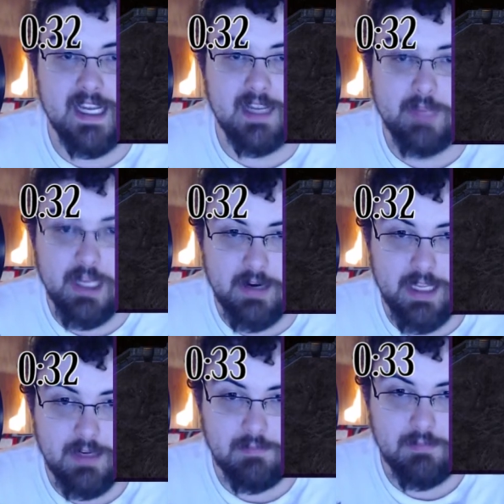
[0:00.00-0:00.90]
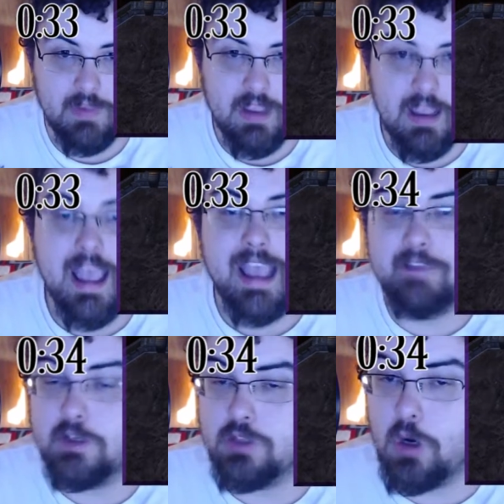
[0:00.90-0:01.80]
period. If
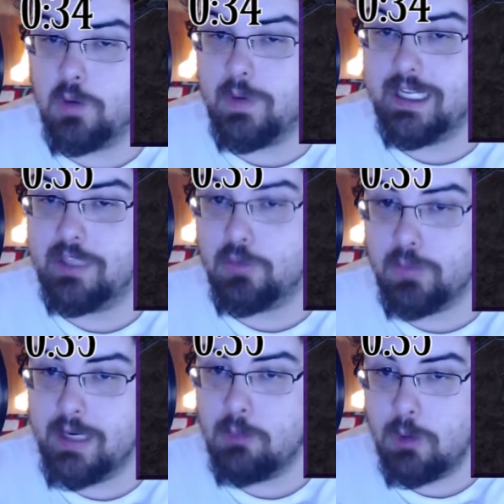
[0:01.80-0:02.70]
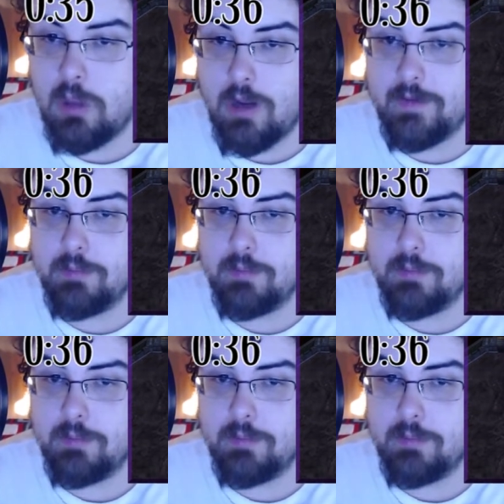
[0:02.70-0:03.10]
there's already 3 or more larvae